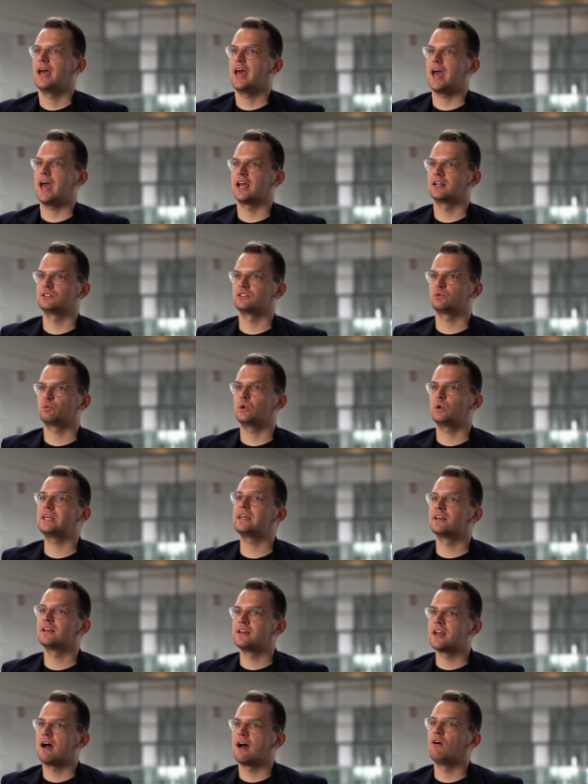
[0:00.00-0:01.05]
And we
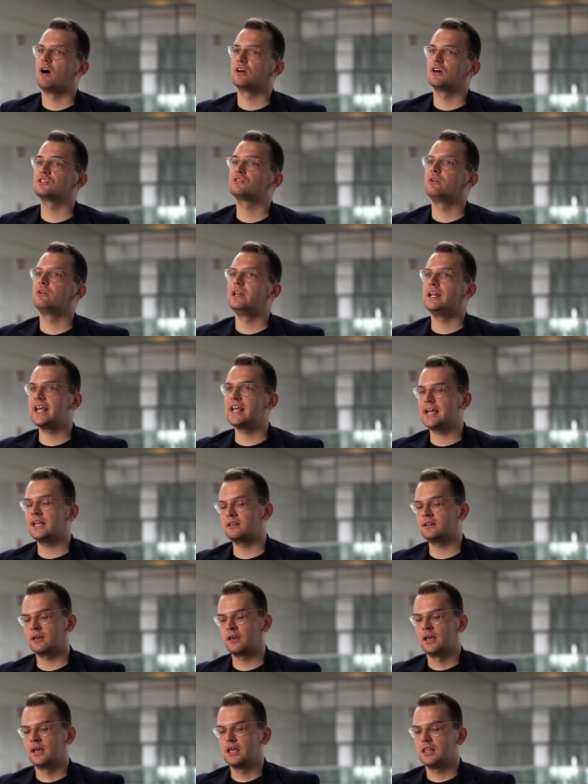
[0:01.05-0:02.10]
can now also
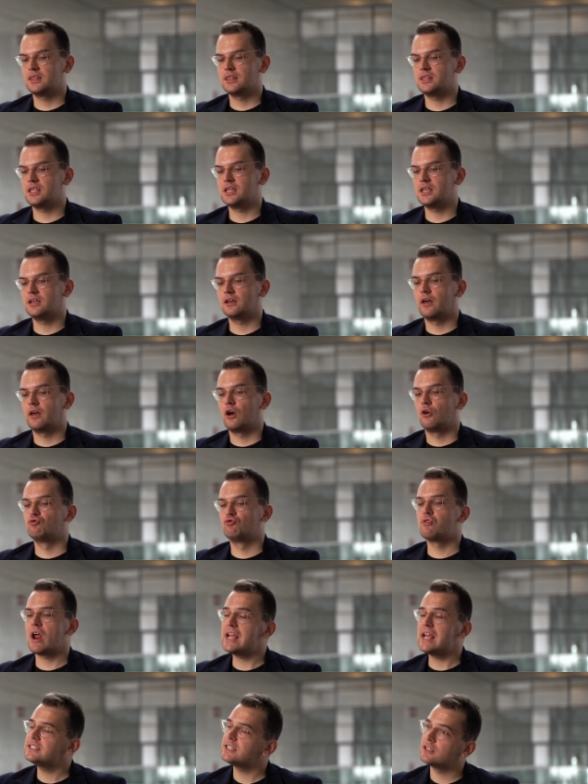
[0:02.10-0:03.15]
link the
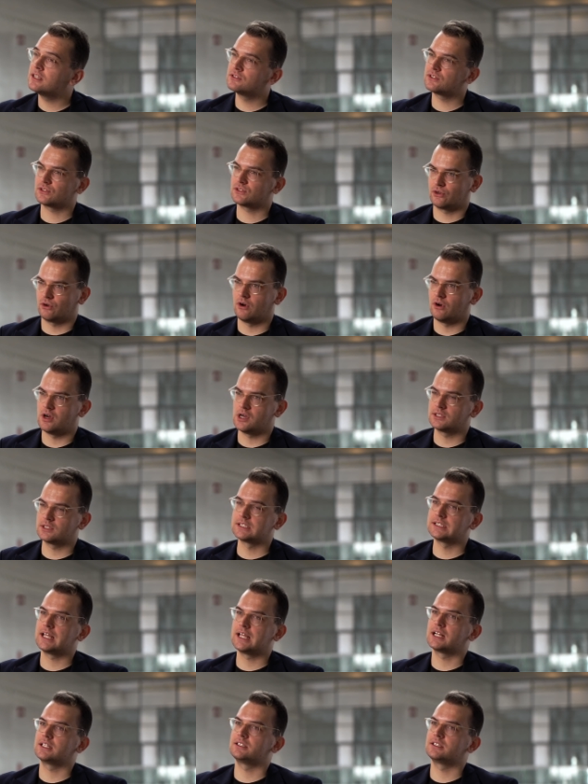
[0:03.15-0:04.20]
rating scores
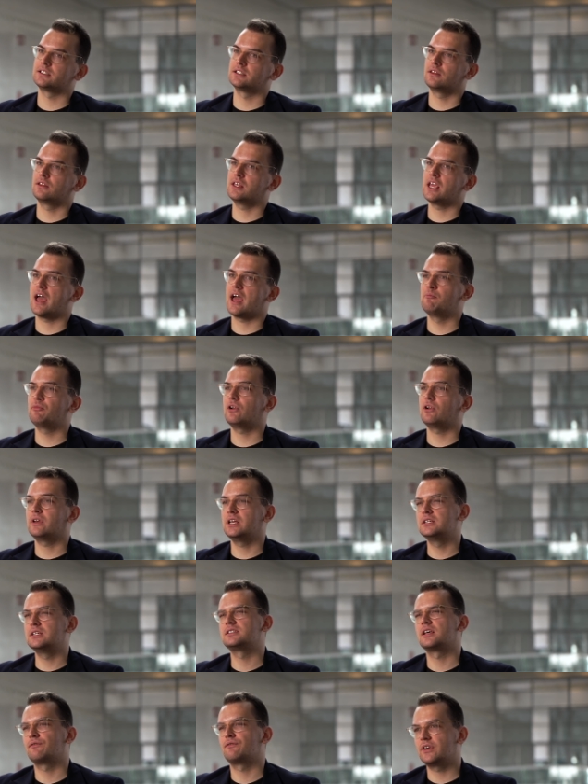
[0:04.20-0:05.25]
that the
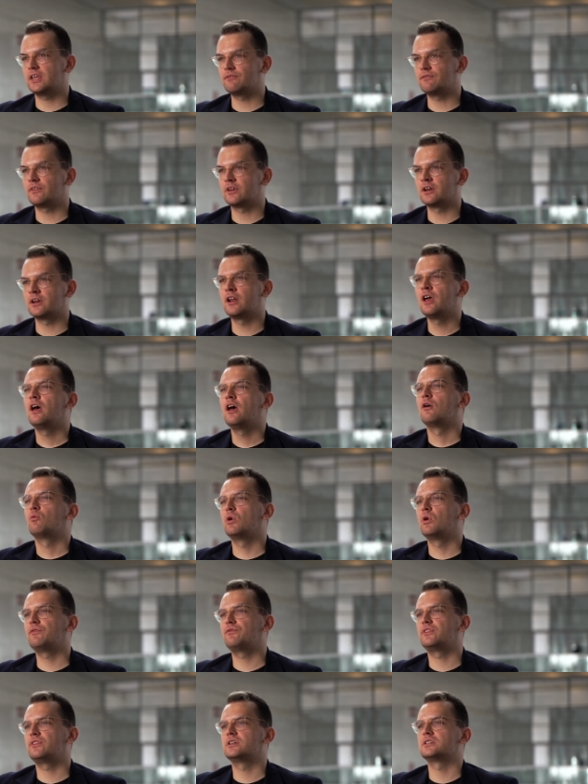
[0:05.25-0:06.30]
employees have given
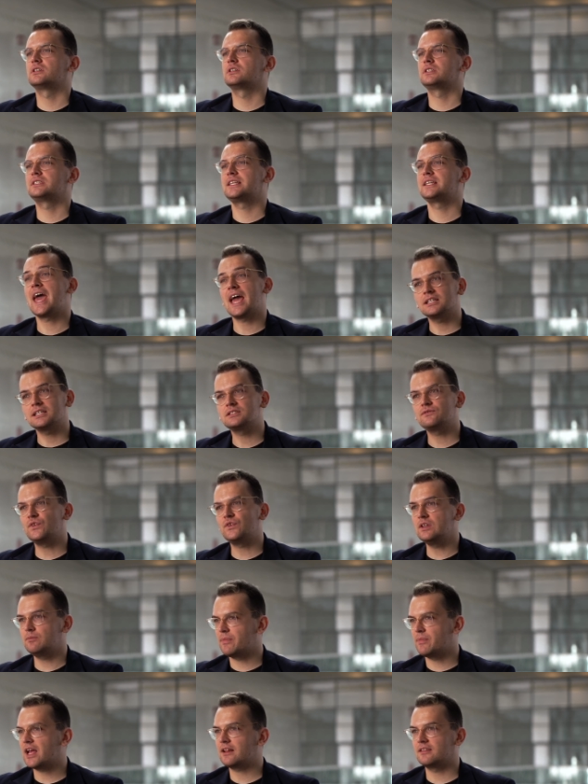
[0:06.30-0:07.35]
with the text
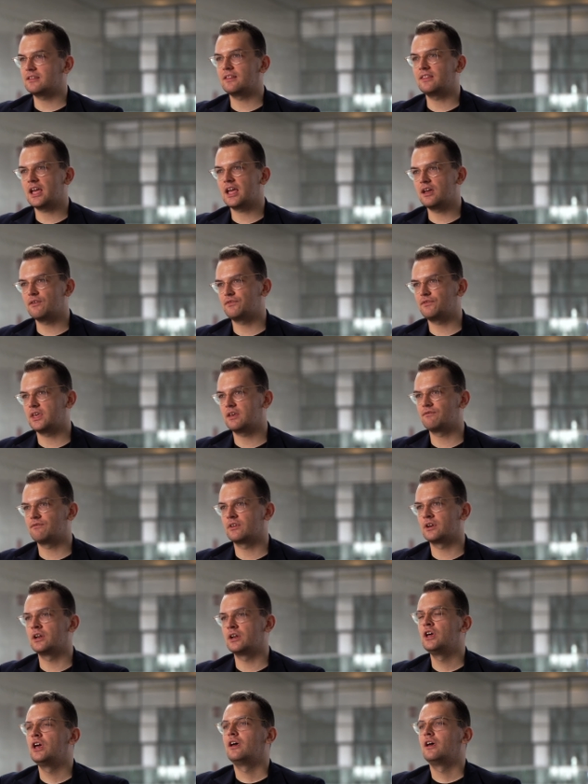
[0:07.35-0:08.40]
feedback that they have
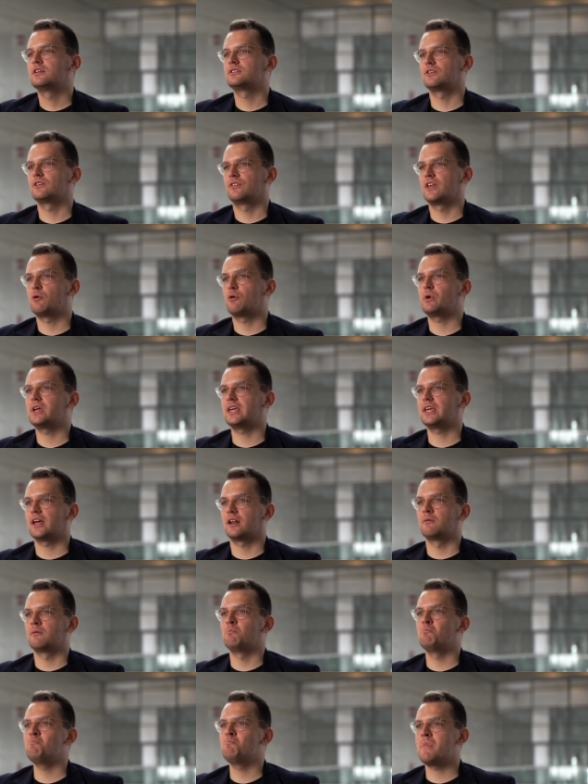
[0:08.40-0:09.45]
given so that we
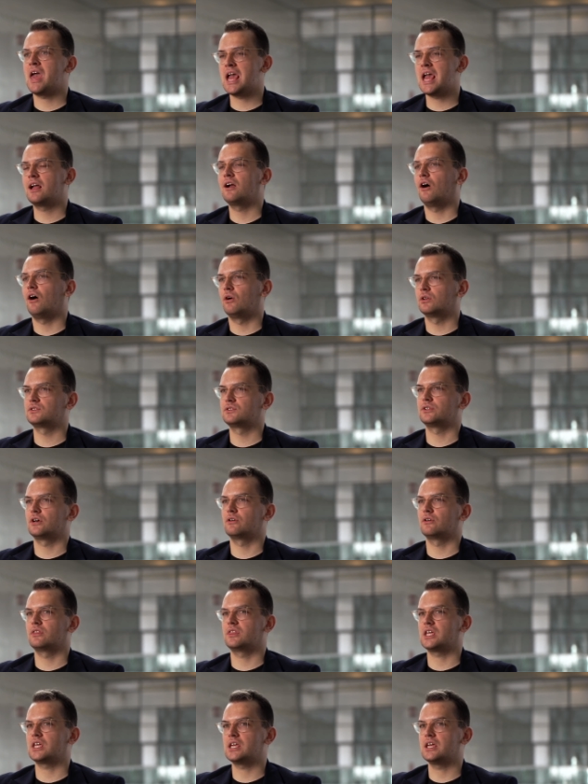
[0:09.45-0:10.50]
can make also
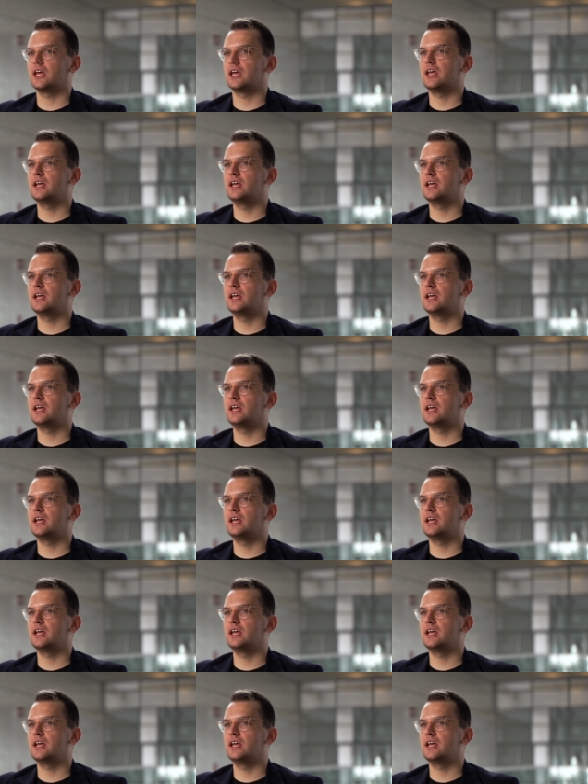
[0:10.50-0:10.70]
the